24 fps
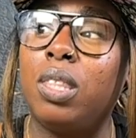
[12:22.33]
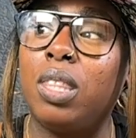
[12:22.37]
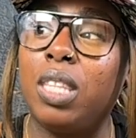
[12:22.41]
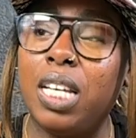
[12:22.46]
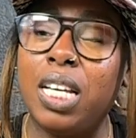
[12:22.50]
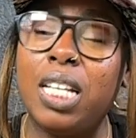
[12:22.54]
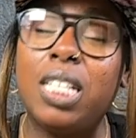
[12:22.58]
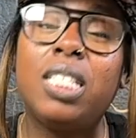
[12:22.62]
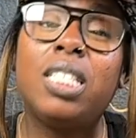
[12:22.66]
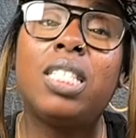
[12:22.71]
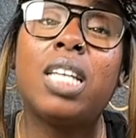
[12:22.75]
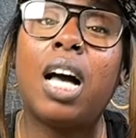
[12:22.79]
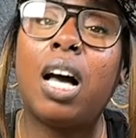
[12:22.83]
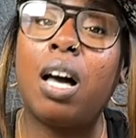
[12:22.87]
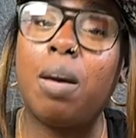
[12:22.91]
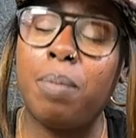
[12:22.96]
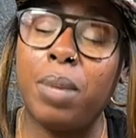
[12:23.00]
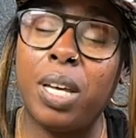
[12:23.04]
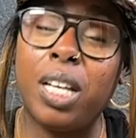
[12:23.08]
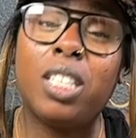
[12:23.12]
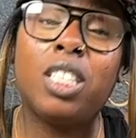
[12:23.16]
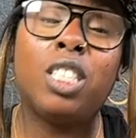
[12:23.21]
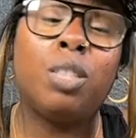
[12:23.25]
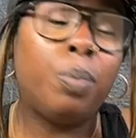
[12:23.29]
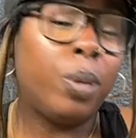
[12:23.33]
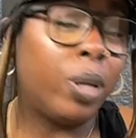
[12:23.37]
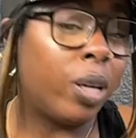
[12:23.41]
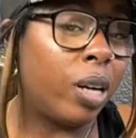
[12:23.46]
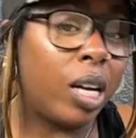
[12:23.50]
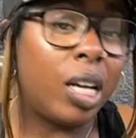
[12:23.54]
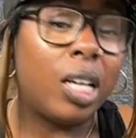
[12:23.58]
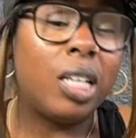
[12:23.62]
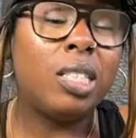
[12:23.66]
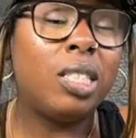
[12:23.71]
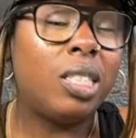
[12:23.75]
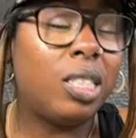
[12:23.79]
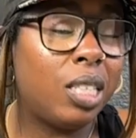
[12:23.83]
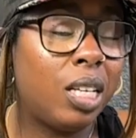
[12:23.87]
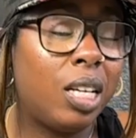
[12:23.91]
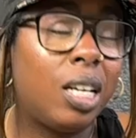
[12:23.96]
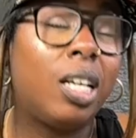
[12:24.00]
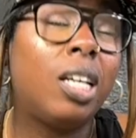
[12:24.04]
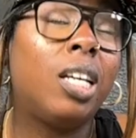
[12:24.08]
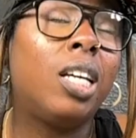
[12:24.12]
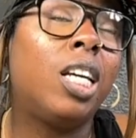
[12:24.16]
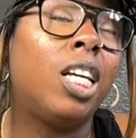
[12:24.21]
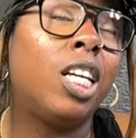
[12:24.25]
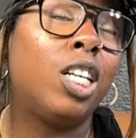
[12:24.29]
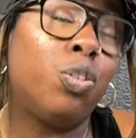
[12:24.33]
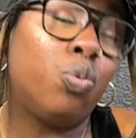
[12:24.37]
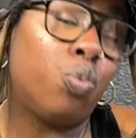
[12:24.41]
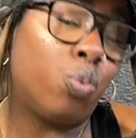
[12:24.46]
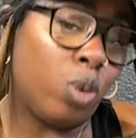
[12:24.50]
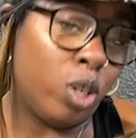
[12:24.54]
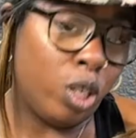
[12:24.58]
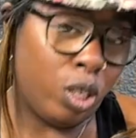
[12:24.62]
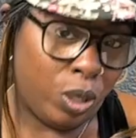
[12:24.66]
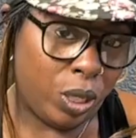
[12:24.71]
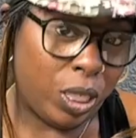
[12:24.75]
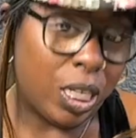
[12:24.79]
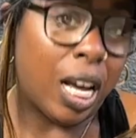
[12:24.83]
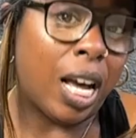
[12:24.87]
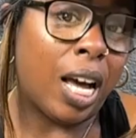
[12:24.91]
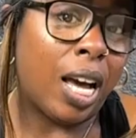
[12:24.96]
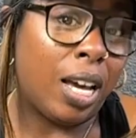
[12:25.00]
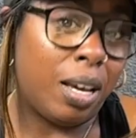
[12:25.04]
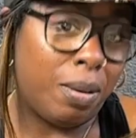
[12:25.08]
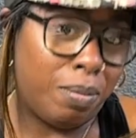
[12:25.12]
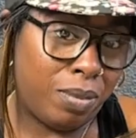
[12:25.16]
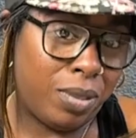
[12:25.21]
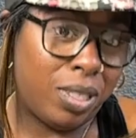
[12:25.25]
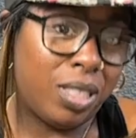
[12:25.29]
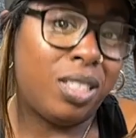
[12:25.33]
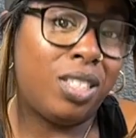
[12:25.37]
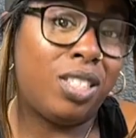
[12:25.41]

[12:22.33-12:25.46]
things I'm experiencing in real time.